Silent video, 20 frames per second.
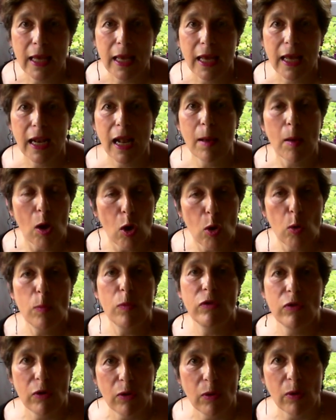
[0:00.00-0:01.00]
and I
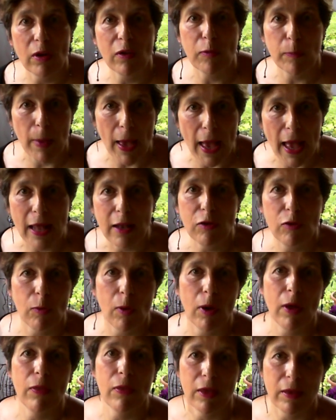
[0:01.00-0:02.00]
hope to expand
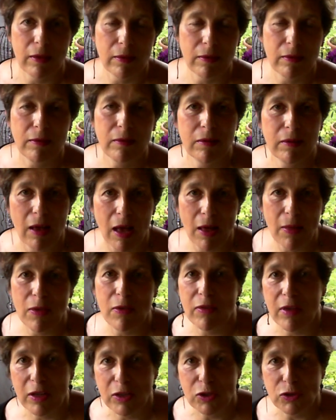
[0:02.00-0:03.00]
to other
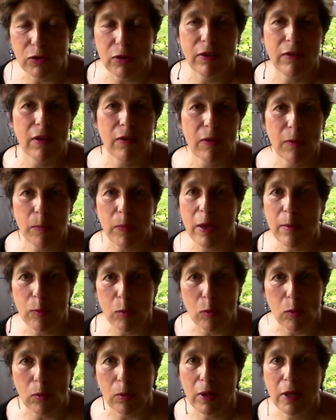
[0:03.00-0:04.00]
centuries, other
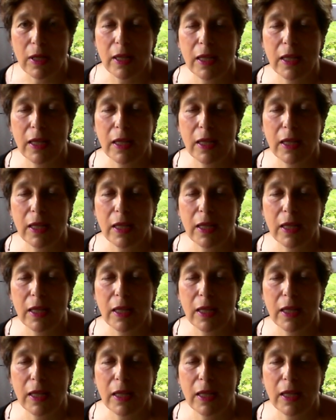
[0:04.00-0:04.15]
people.